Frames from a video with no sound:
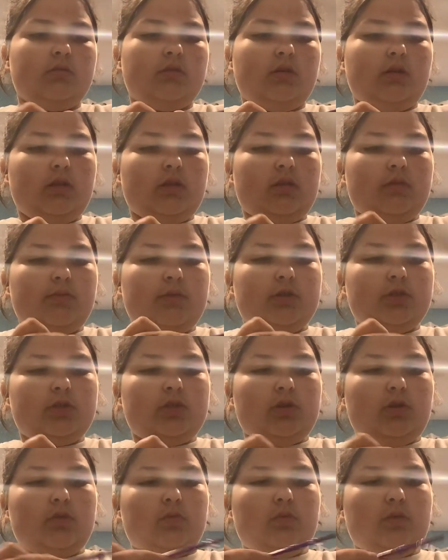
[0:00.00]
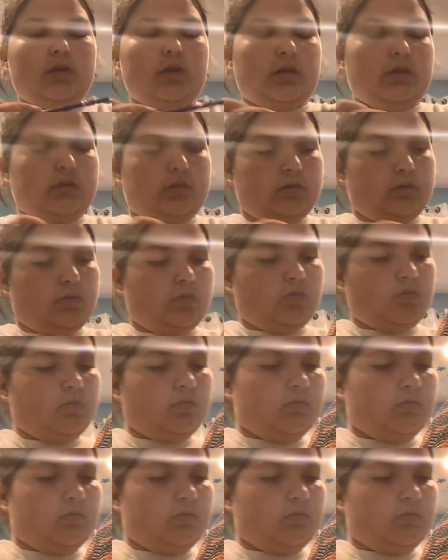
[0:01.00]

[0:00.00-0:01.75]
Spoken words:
It's been shown what I can do.